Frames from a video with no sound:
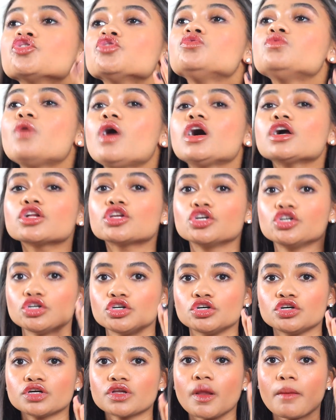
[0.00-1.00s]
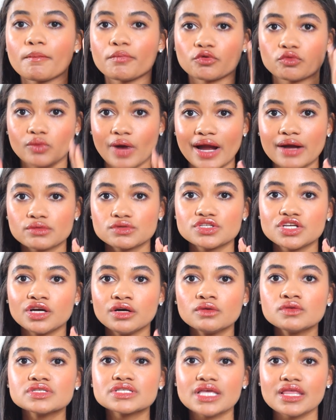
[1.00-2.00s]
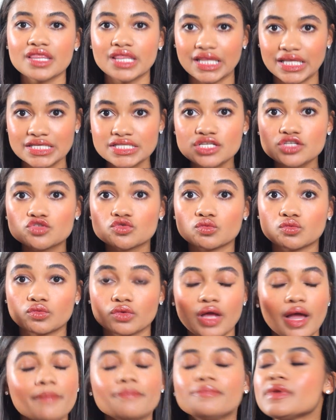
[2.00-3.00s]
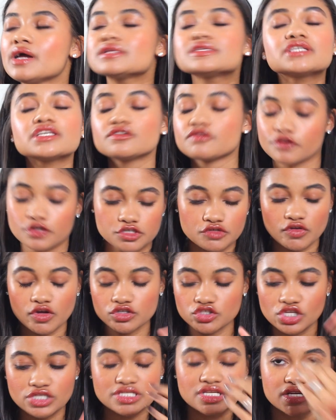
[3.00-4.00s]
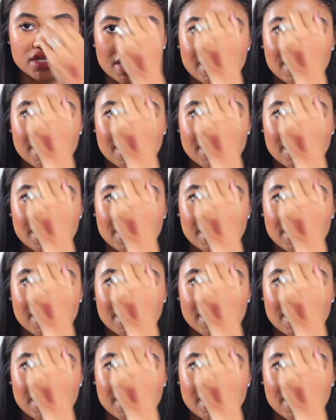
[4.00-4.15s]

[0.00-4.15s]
you want good brown tones, this is Mented, first of all, just